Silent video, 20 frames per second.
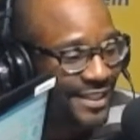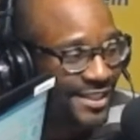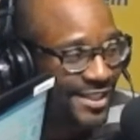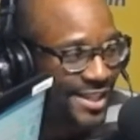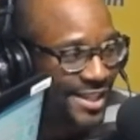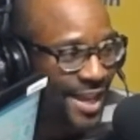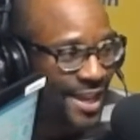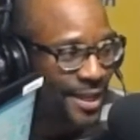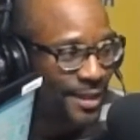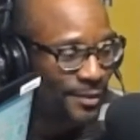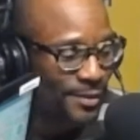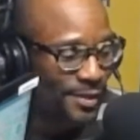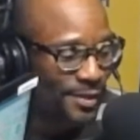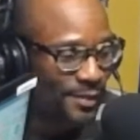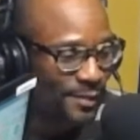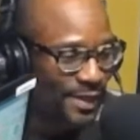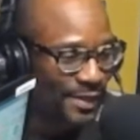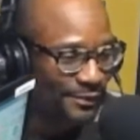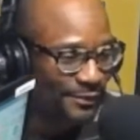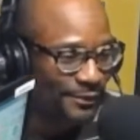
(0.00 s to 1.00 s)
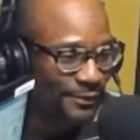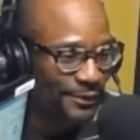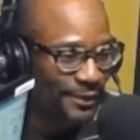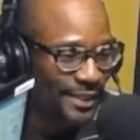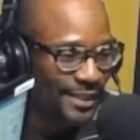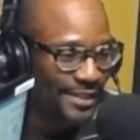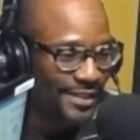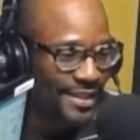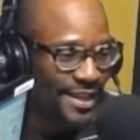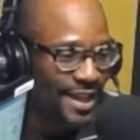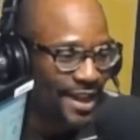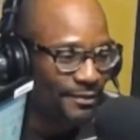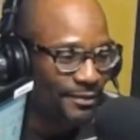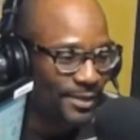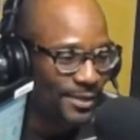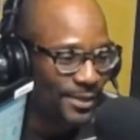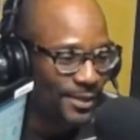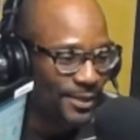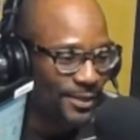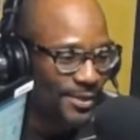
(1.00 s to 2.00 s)
shout out to my friend
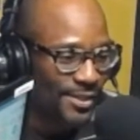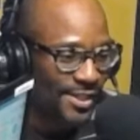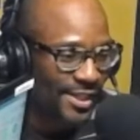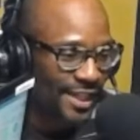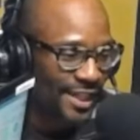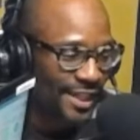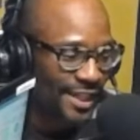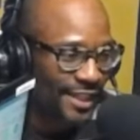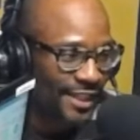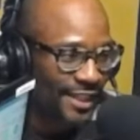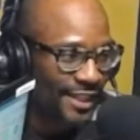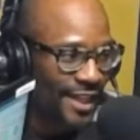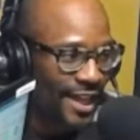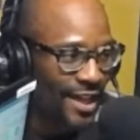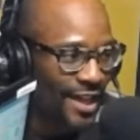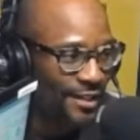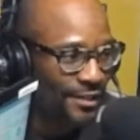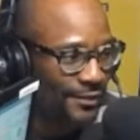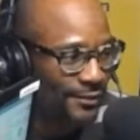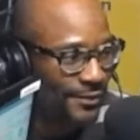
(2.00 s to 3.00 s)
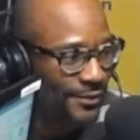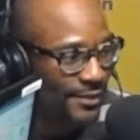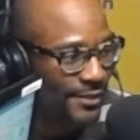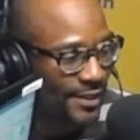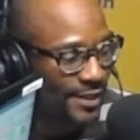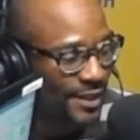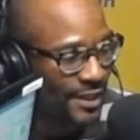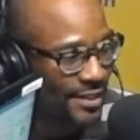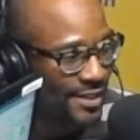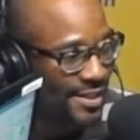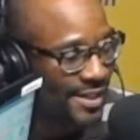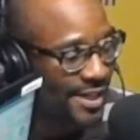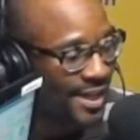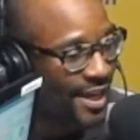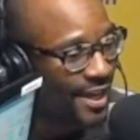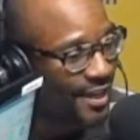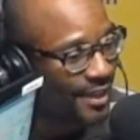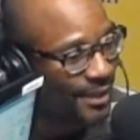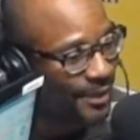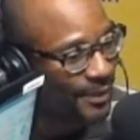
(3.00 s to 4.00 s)
Tyrus Gaucher out of
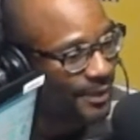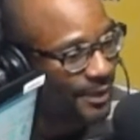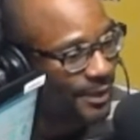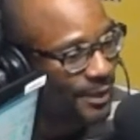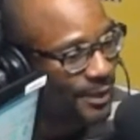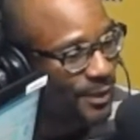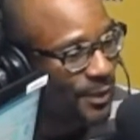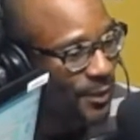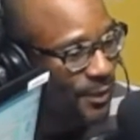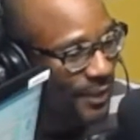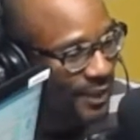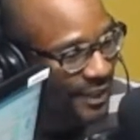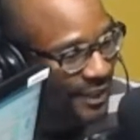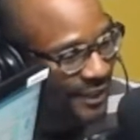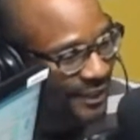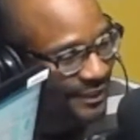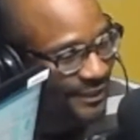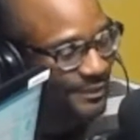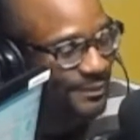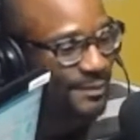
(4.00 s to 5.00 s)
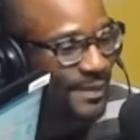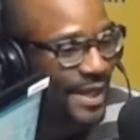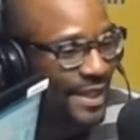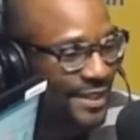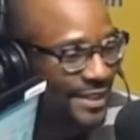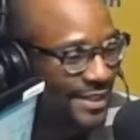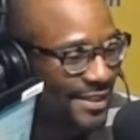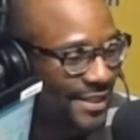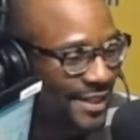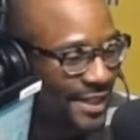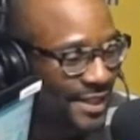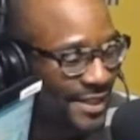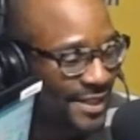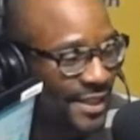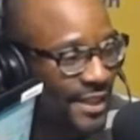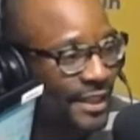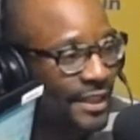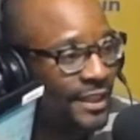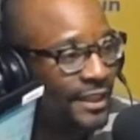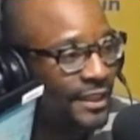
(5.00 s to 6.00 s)
Chicago, Illinois, back in the
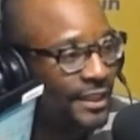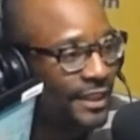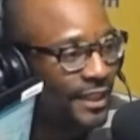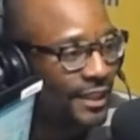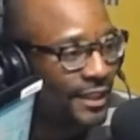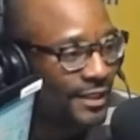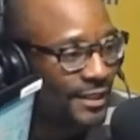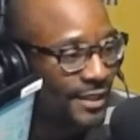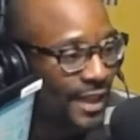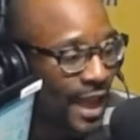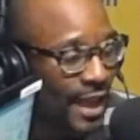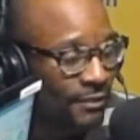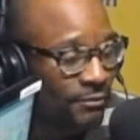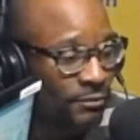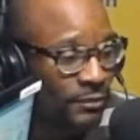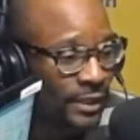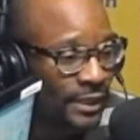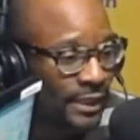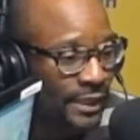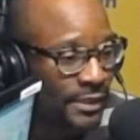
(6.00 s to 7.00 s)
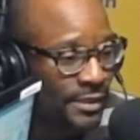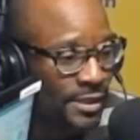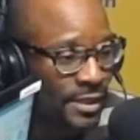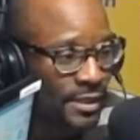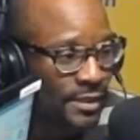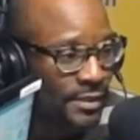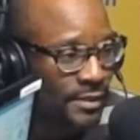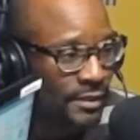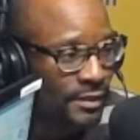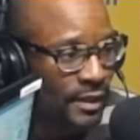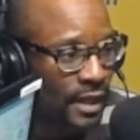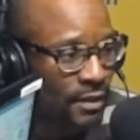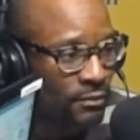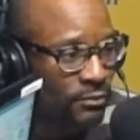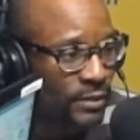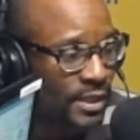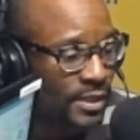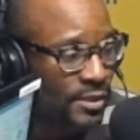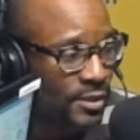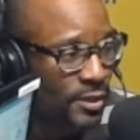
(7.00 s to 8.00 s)
States. I
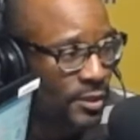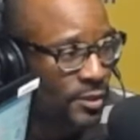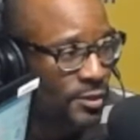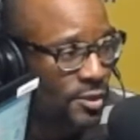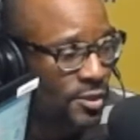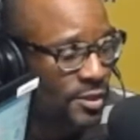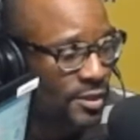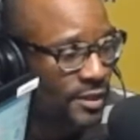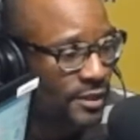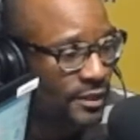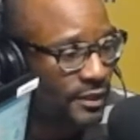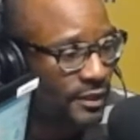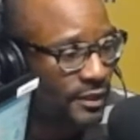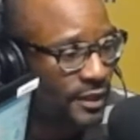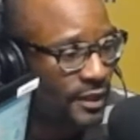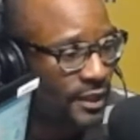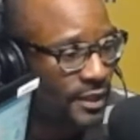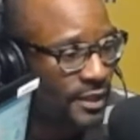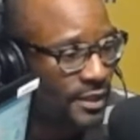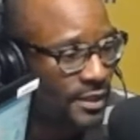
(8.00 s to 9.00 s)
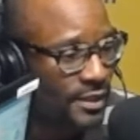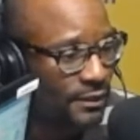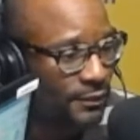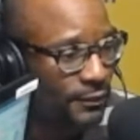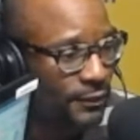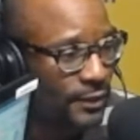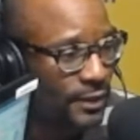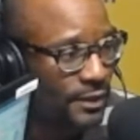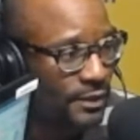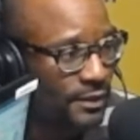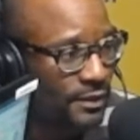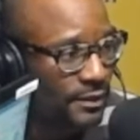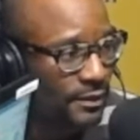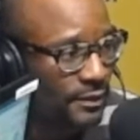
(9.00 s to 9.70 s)
researched different